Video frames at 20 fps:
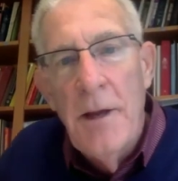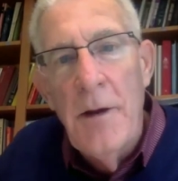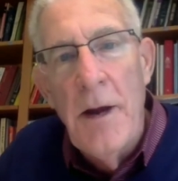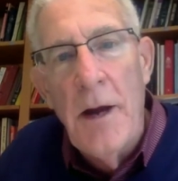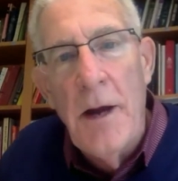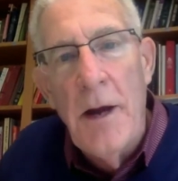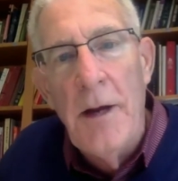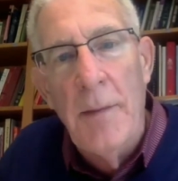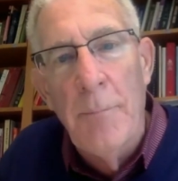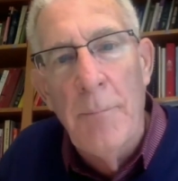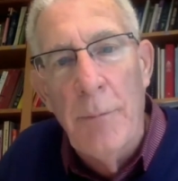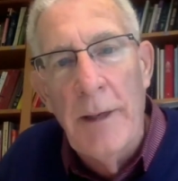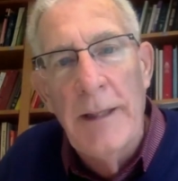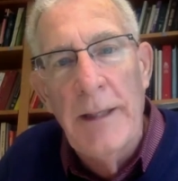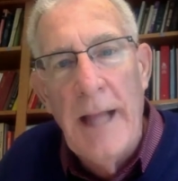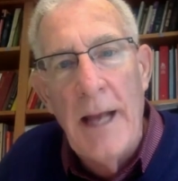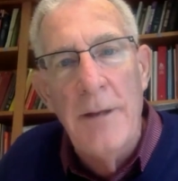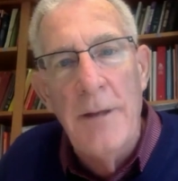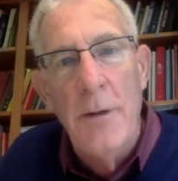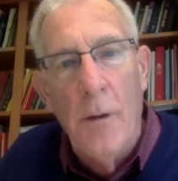You're not going to
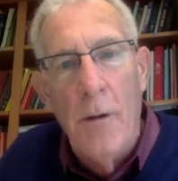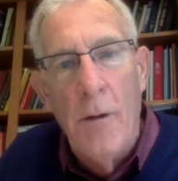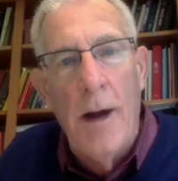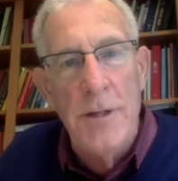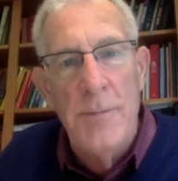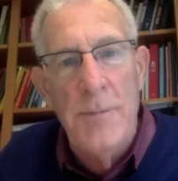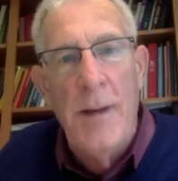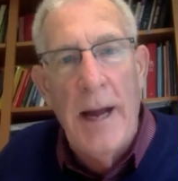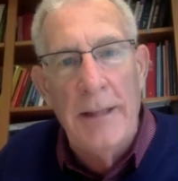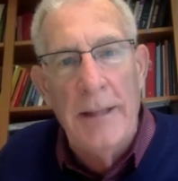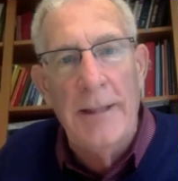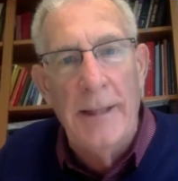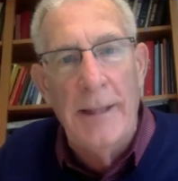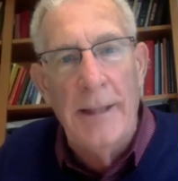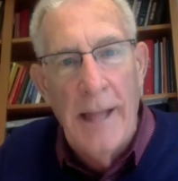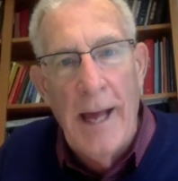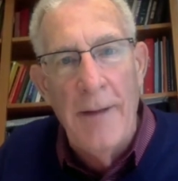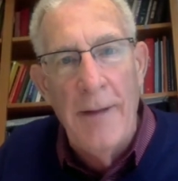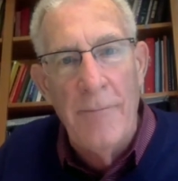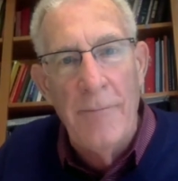bring dead neurons back
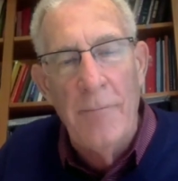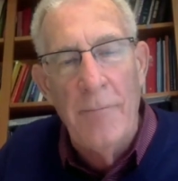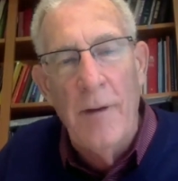to life.